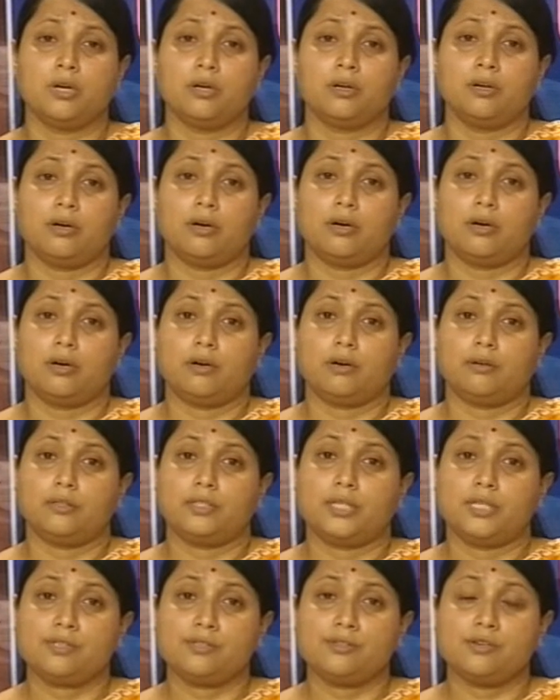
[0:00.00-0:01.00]

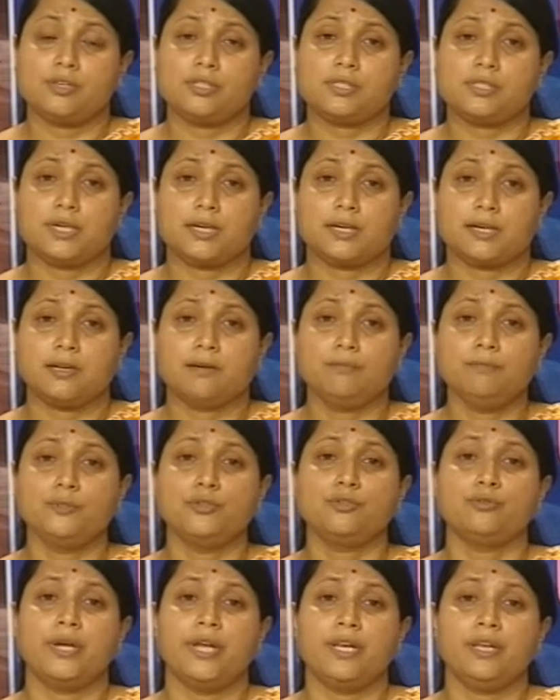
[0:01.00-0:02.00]
does not succumb
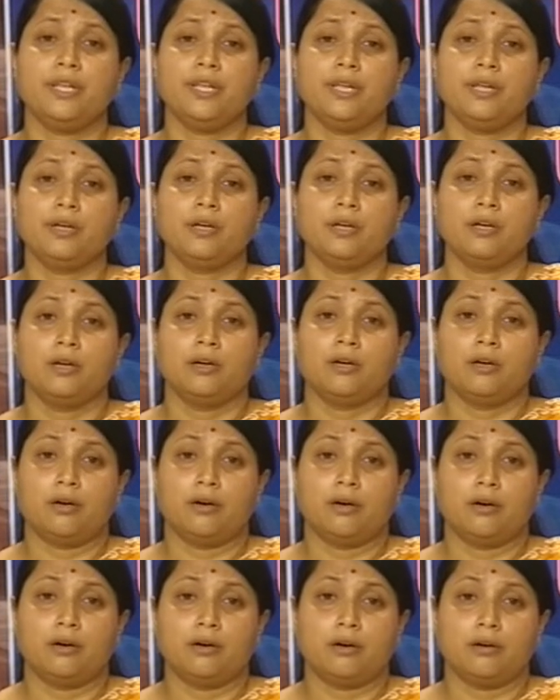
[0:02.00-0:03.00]
to any
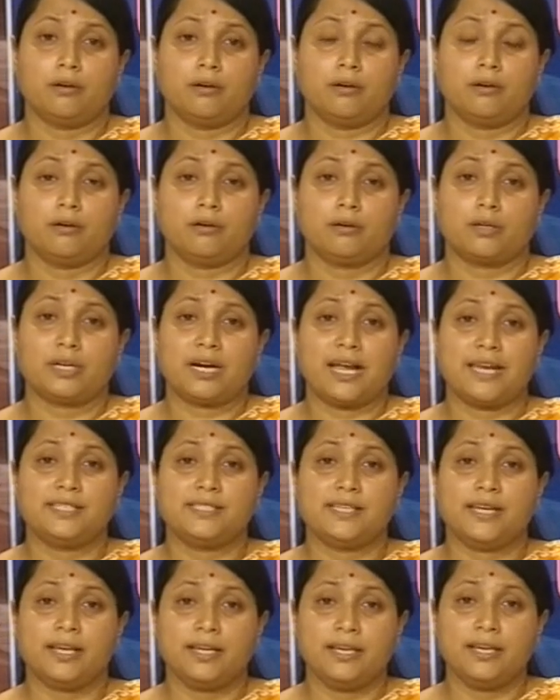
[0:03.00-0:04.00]

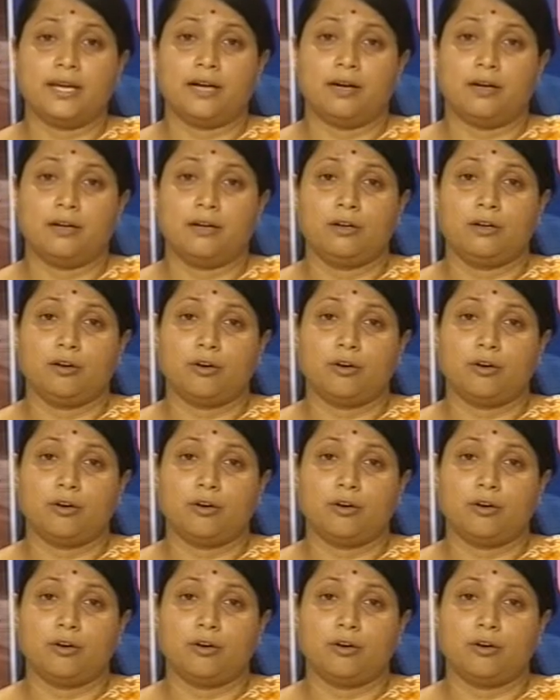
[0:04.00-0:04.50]
criteria